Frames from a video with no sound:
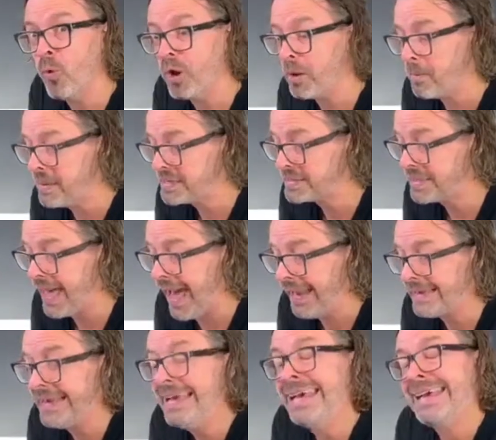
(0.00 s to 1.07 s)
want to miss that.
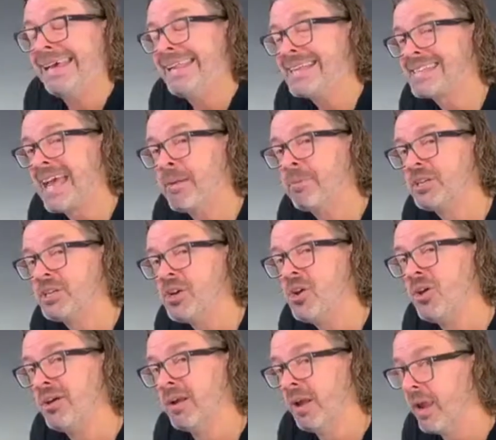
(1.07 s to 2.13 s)
That's coming to
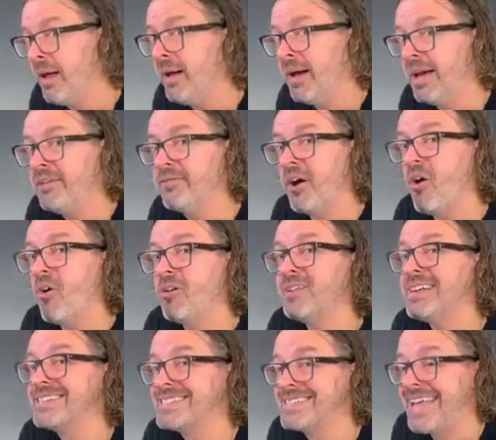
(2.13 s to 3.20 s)
you live
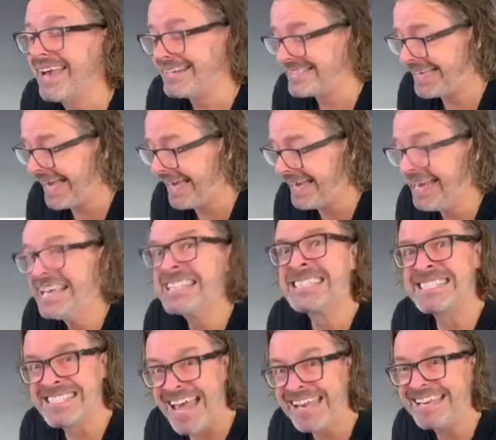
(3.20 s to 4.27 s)
on Saturday.
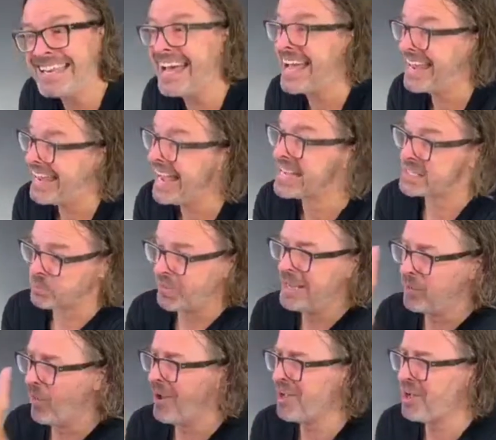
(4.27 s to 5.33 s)
Saturday, yes, we
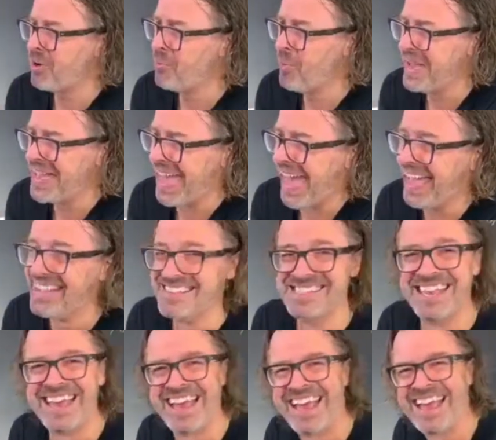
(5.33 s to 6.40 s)
work on weekends.
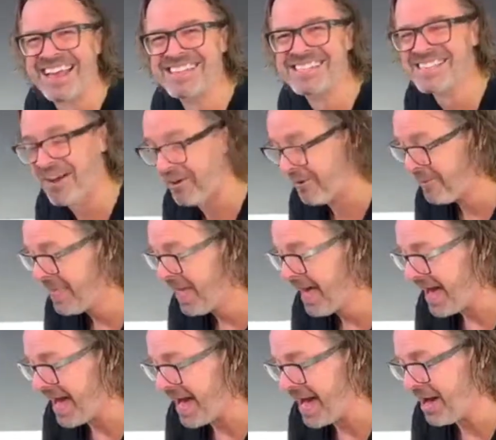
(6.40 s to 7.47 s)
So
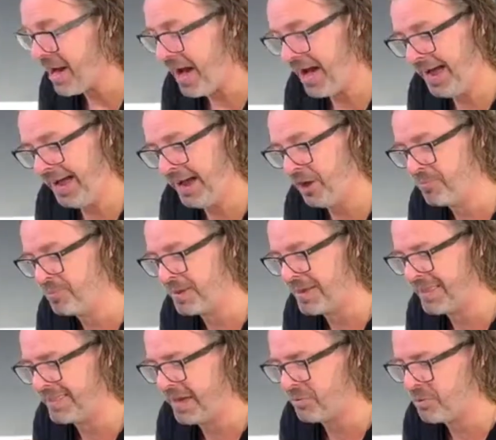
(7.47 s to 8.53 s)
I hope
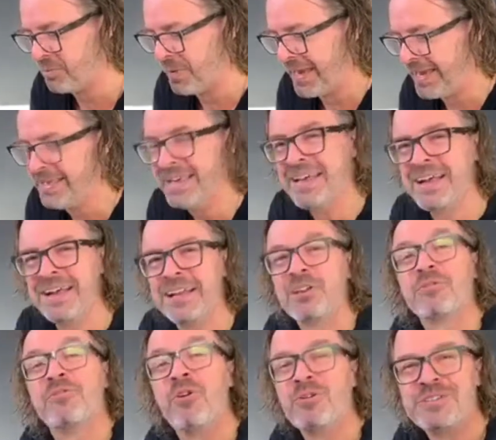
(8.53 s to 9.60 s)
that will be,
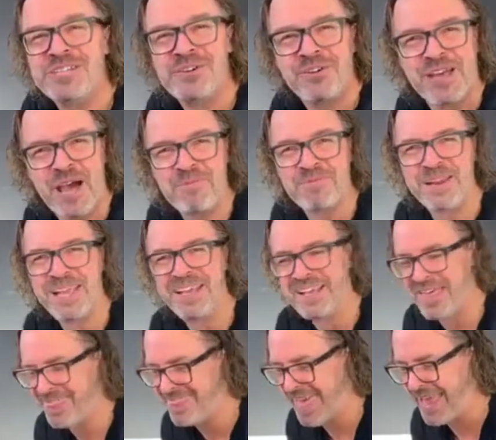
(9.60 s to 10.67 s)
look forward to your company
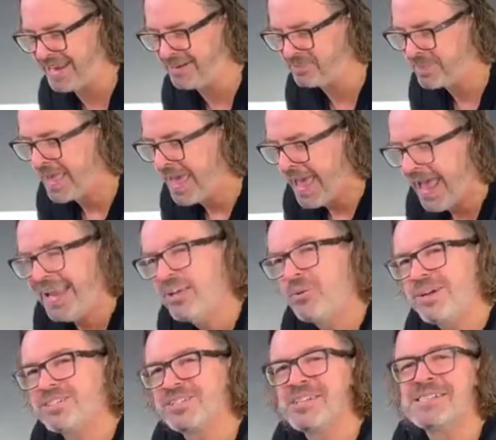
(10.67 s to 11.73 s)
then. Any
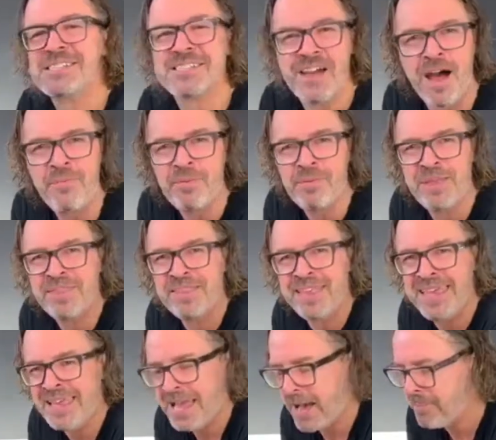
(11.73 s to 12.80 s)
questions, type them in
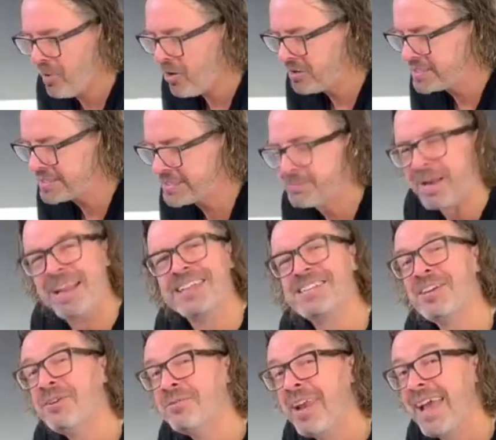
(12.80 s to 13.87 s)
the box. But
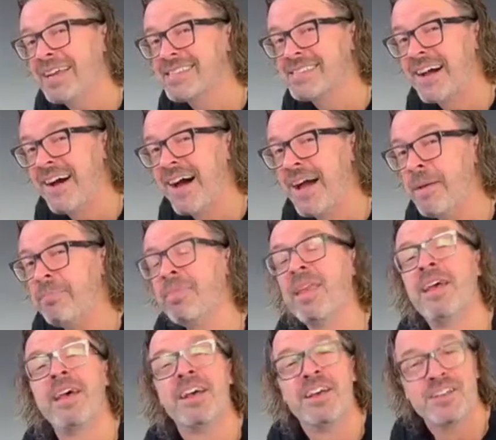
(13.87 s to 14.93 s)
until next time,
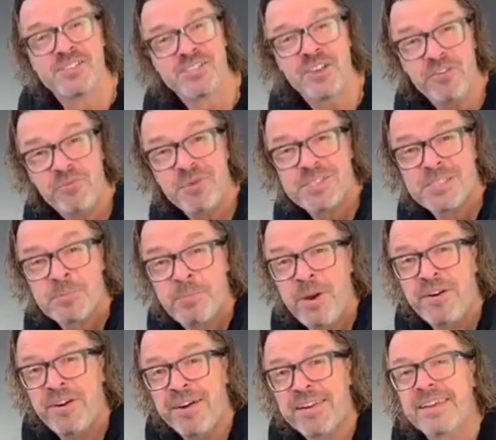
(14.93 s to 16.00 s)
surf with
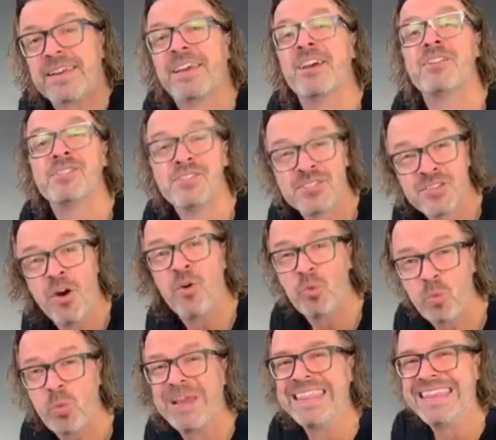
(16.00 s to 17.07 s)
spirit,
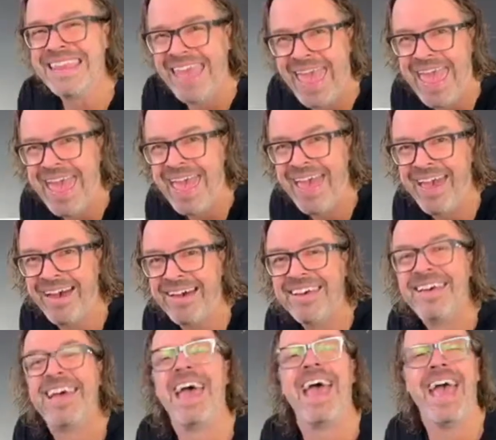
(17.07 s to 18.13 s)
consult with care,
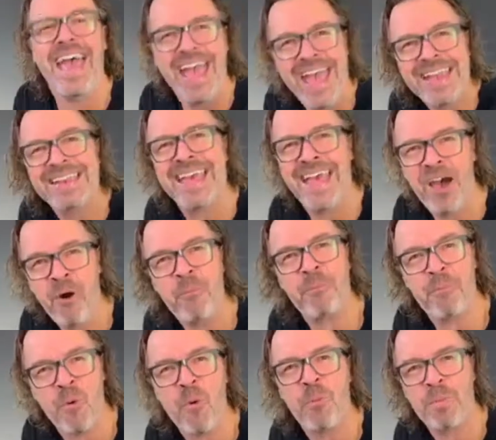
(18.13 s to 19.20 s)
and help
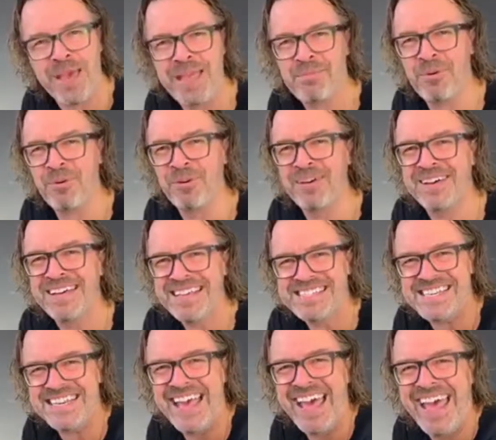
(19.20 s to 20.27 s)
more people
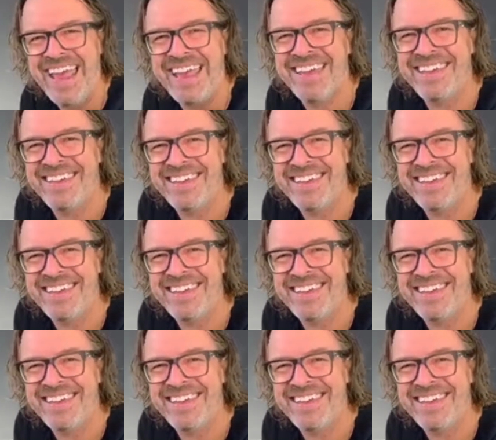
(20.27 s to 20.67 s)
today.